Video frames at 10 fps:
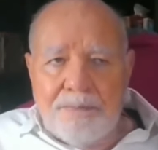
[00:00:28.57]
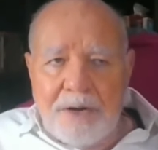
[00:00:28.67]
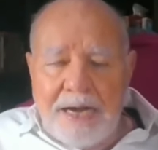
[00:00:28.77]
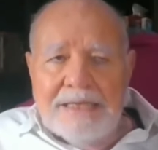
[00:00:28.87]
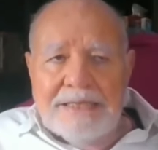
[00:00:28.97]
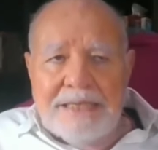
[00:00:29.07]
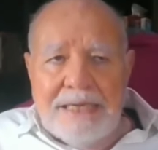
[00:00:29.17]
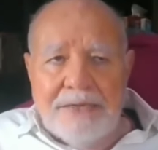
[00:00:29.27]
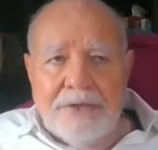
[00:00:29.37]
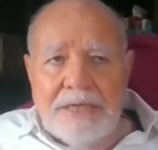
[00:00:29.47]
price
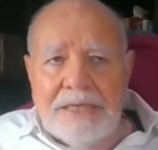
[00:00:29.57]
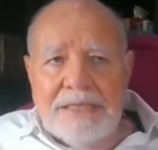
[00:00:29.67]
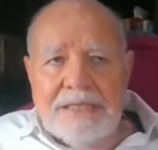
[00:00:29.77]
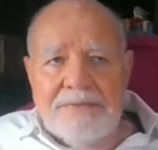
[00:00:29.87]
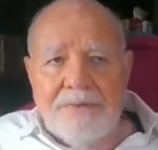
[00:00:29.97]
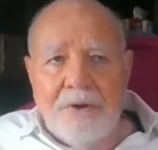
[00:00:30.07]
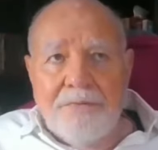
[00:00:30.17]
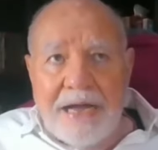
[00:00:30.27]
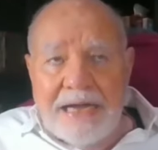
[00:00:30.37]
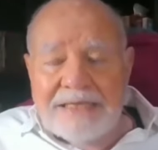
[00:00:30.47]
increases
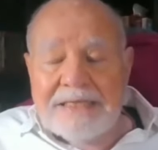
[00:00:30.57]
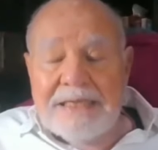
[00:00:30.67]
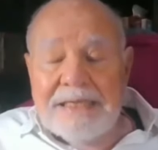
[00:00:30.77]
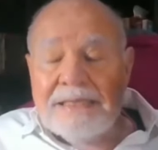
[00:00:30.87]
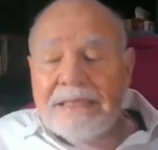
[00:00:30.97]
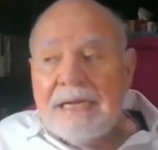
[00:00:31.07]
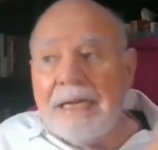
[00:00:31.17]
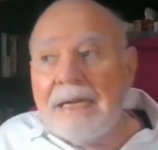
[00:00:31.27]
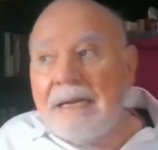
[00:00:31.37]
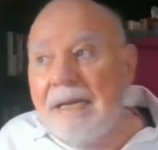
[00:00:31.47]
of assets
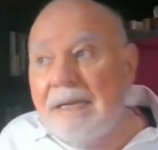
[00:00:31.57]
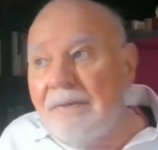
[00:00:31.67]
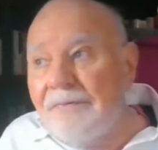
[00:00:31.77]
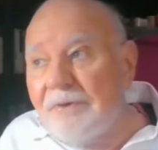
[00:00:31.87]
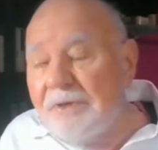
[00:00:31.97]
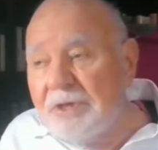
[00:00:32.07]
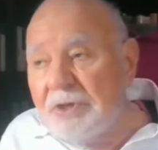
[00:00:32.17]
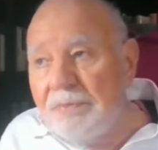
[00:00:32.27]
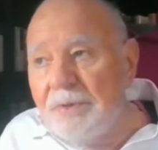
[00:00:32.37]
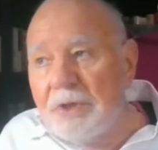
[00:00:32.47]
and of
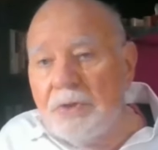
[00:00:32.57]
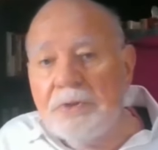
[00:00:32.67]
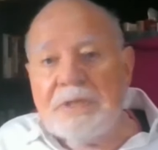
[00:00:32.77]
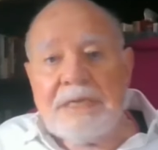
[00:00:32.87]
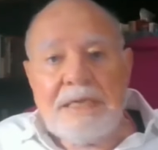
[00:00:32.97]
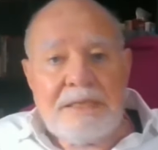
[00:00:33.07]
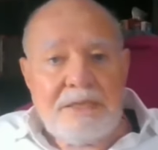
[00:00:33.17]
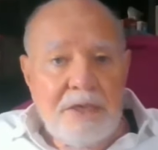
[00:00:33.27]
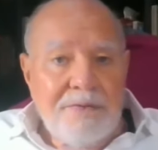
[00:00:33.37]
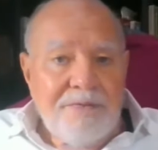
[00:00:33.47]
consumer goods and
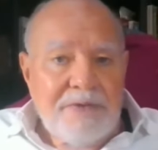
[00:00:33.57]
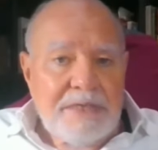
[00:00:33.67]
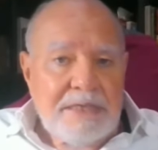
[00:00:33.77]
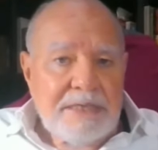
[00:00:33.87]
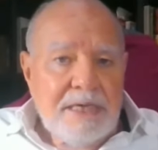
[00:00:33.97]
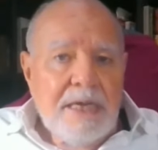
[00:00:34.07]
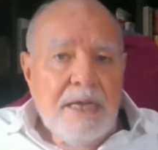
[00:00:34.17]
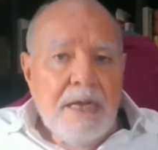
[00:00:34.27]
services